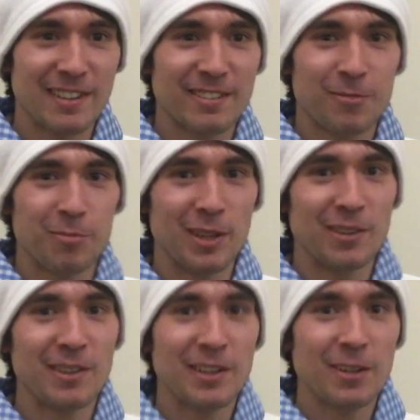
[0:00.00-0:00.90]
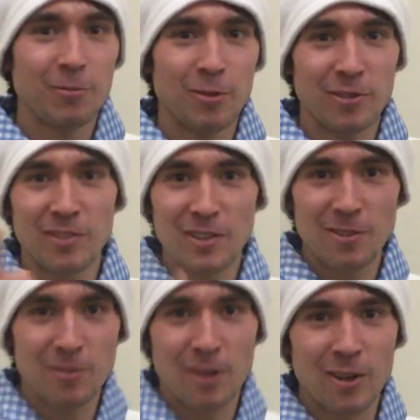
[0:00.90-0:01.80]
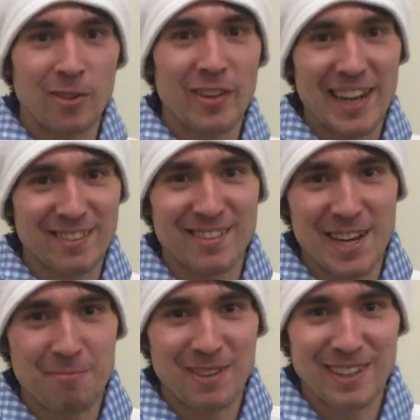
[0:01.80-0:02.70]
next, but we'll see you all next time.